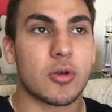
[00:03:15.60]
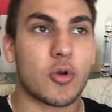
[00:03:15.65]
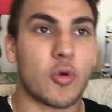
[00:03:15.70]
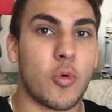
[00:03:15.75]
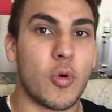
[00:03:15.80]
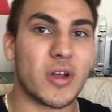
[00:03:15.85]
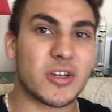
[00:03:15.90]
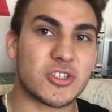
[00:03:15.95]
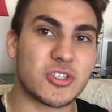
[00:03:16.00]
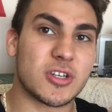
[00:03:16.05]

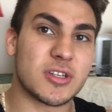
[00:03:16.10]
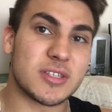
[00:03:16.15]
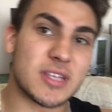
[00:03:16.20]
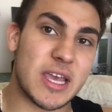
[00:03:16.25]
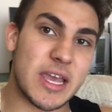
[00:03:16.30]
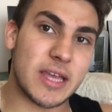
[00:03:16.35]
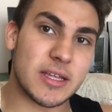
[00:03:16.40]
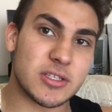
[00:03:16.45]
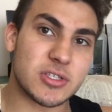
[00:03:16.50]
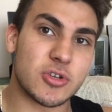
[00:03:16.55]
questions
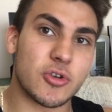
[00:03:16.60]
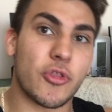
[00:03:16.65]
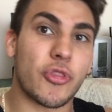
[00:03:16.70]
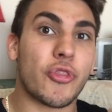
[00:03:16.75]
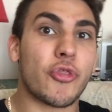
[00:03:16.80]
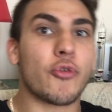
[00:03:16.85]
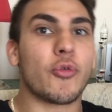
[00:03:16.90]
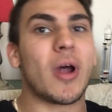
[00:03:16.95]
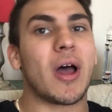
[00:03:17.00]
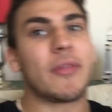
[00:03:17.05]

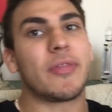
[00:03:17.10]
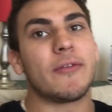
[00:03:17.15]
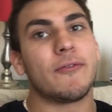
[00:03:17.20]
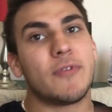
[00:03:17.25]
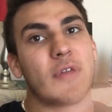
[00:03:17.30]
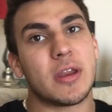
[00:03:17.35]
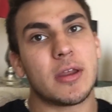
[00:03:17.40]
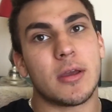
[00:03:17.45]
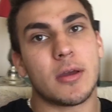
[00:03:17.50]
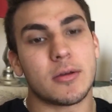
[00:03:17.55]
answered throughout the
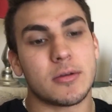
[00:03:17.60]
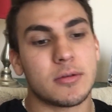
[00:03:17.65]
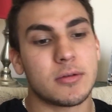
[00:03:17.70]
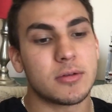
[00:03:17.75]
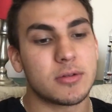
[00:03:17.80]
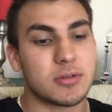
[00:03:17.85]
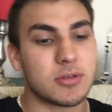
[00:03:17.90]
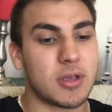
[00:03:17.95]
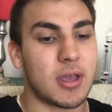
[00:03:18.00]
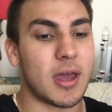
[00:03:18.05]
video.
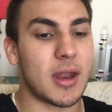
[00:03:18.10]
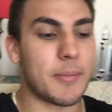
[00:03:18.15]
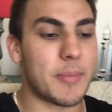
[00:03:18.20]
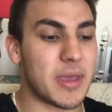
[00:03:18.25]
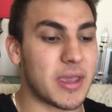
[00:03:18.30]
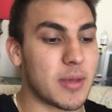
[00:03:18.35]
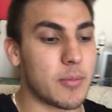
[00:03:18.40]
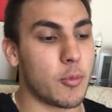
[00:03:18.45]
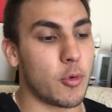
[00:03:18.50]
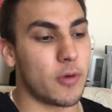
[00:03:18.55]
Going to
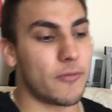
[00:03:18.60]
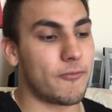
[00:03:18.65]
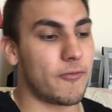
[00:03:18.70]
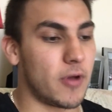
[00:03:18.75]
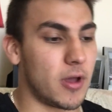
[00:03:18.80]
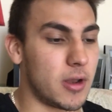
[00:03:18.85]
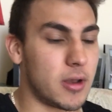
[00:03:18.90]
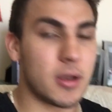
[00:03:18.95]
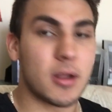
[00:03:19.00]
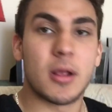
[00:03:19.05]
make it more
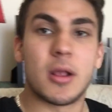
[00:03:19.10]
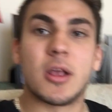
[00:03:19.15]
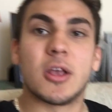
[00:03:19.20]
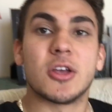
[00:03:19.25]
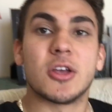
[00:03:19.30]
fun.